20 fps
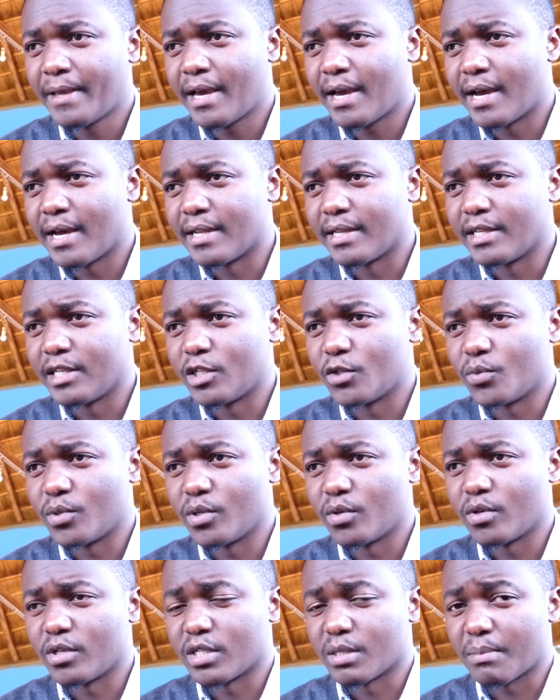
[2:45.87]
and each
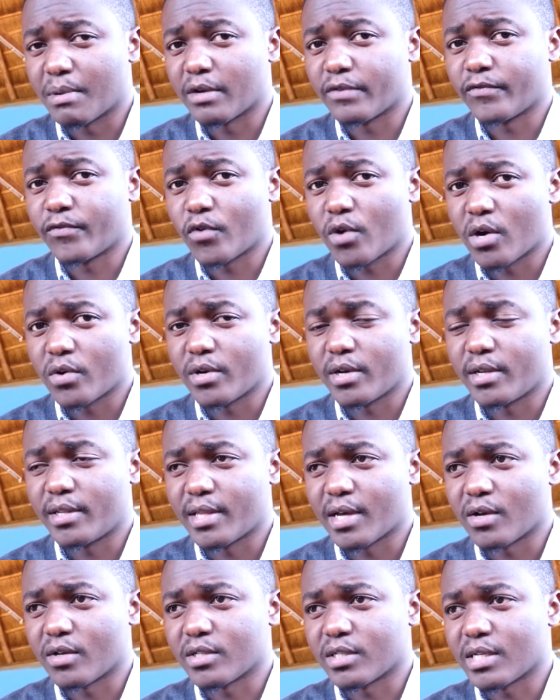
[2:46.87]
window is about
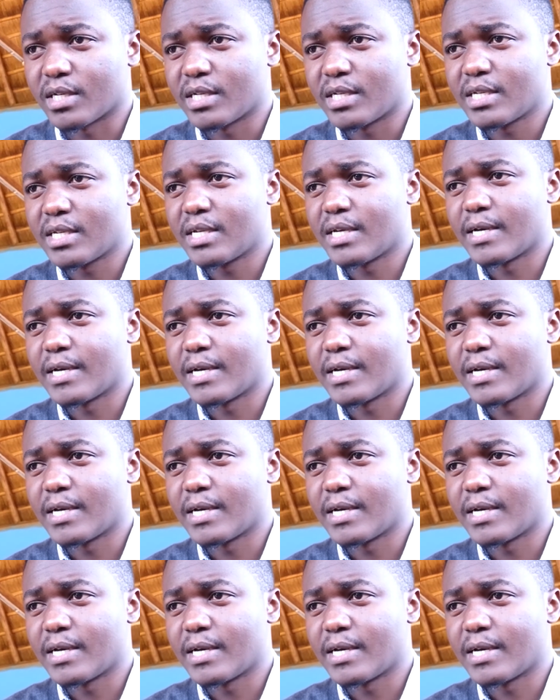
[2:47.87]
400,000.